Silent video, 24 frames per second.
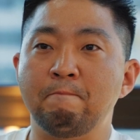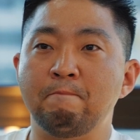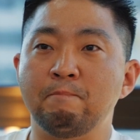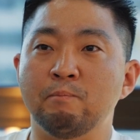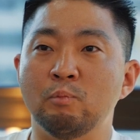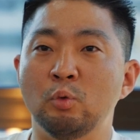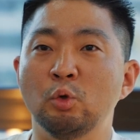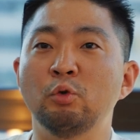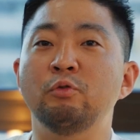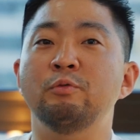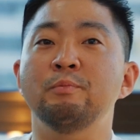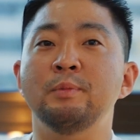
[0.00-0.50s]

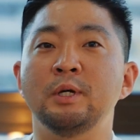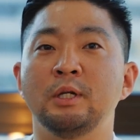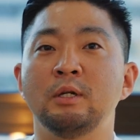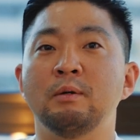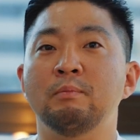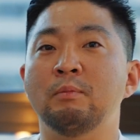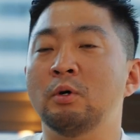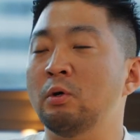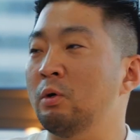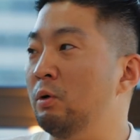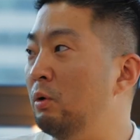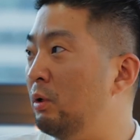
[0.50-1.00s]
movement
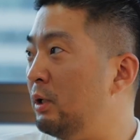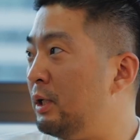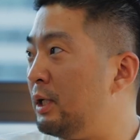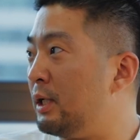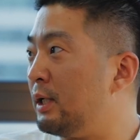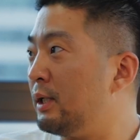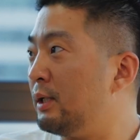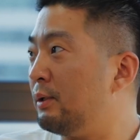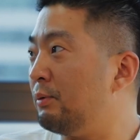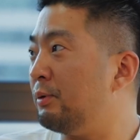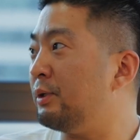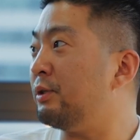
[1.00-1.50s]
in
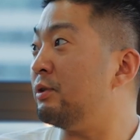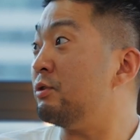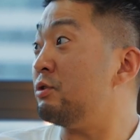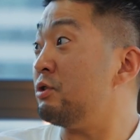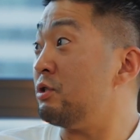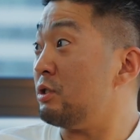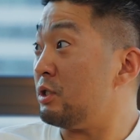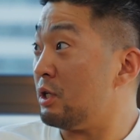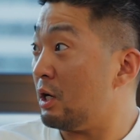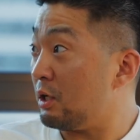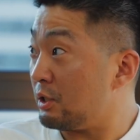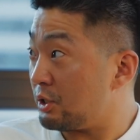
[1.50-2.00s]
Mongolia with
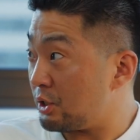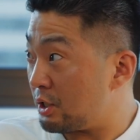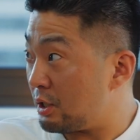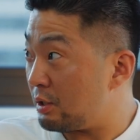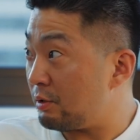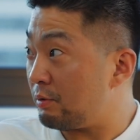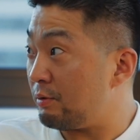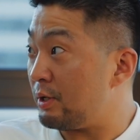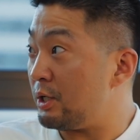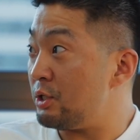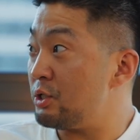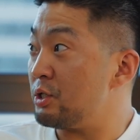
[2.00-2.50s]
this young
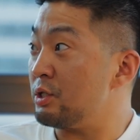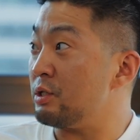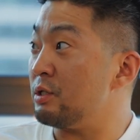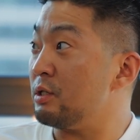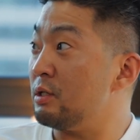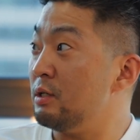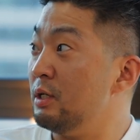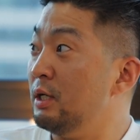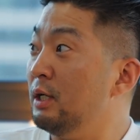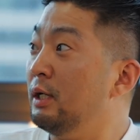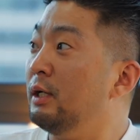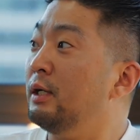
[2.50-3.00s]
generation?
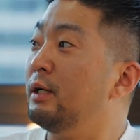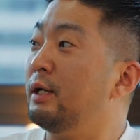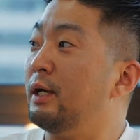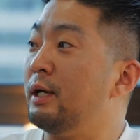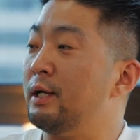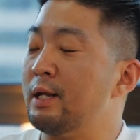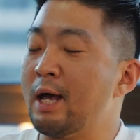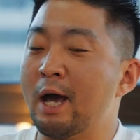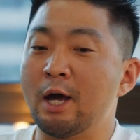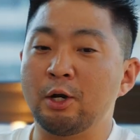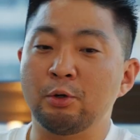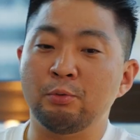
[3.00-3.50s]

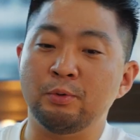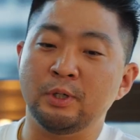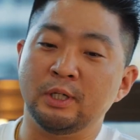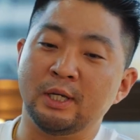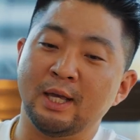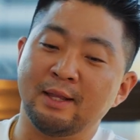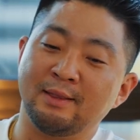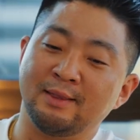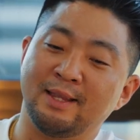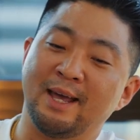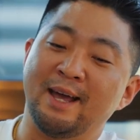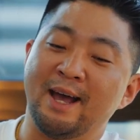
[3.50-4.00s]
And how do we
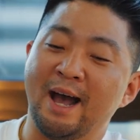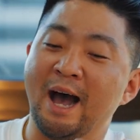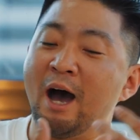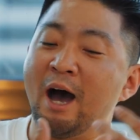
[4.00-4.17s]
get that